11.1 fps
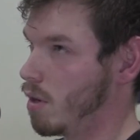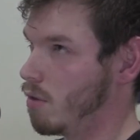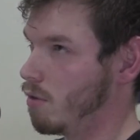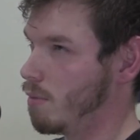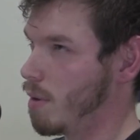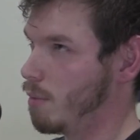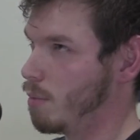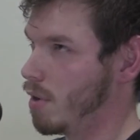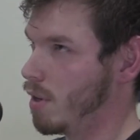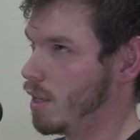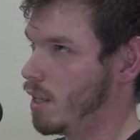Trying to remember
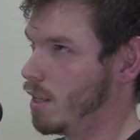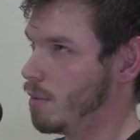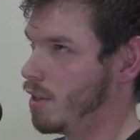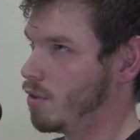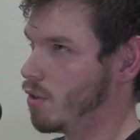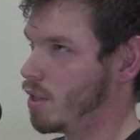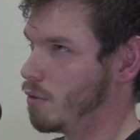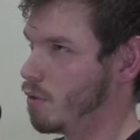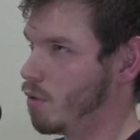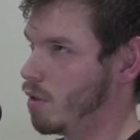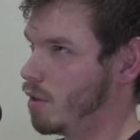my email address
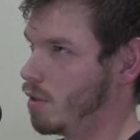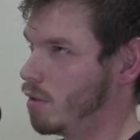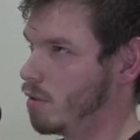for it.